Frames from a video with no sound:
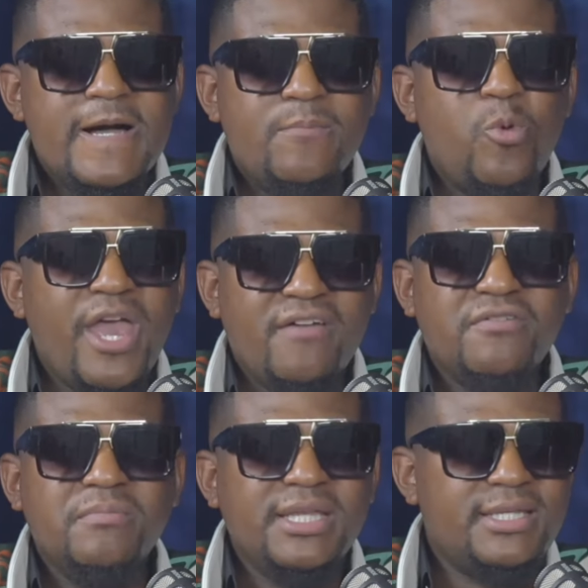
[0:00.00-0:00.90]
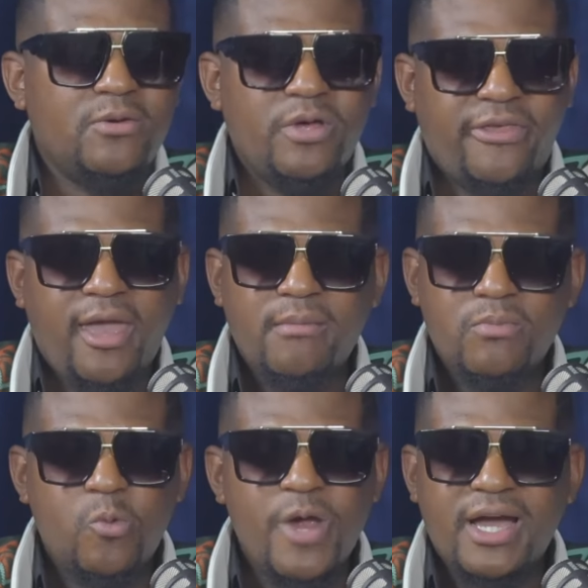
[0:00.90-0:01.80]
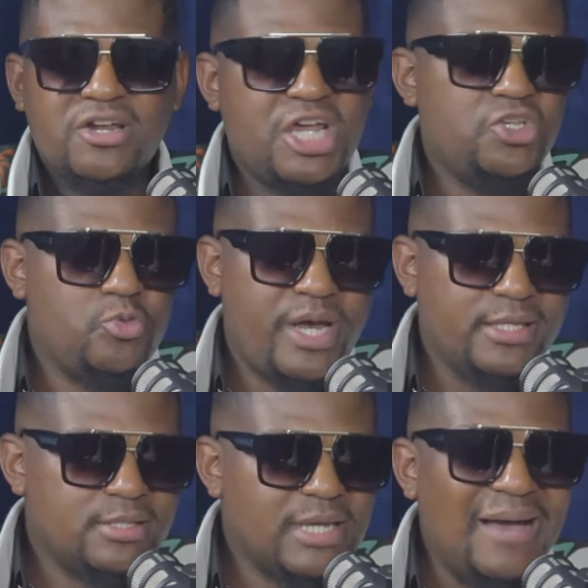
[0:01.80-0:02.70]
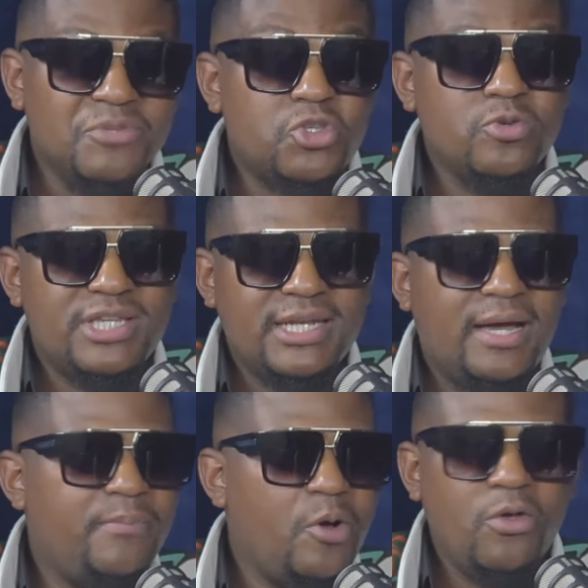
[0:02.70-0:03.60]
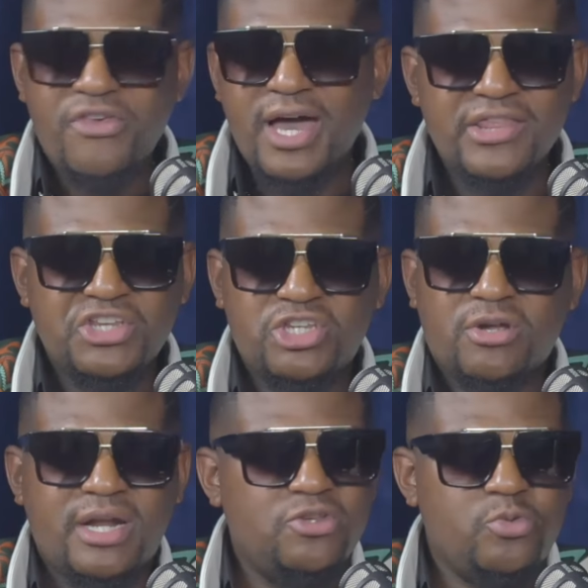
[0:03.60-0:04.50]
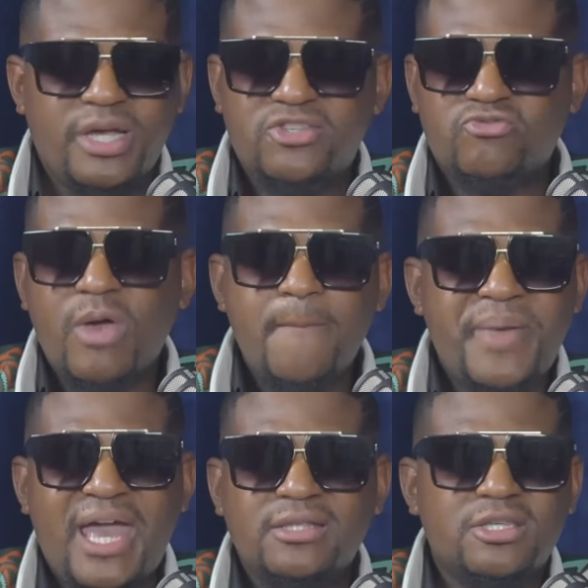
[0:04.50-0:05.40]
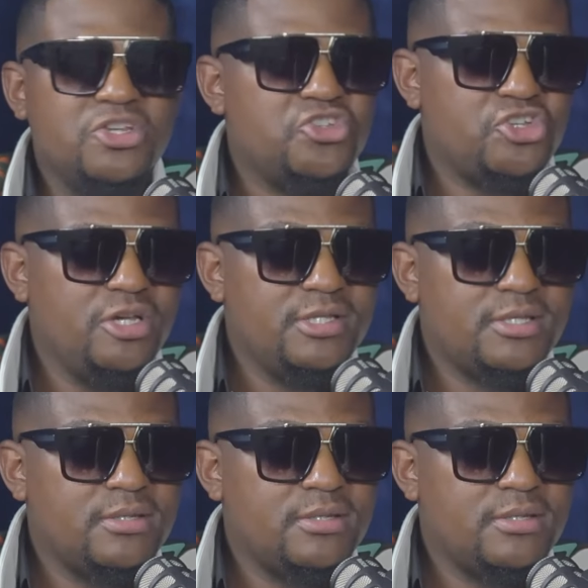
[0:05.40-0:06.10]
We have a meeting with him. We are graduates. I'm suited up. All the other graduates, pants and shirts.